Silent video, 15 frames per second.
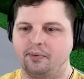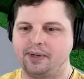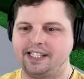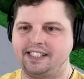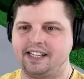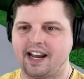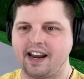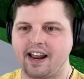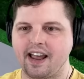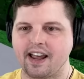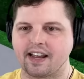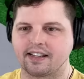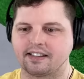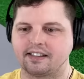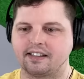We did
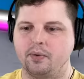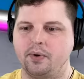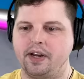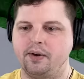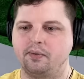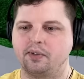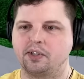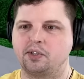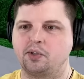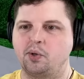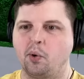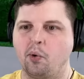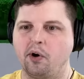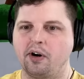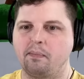it. We
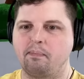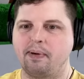restored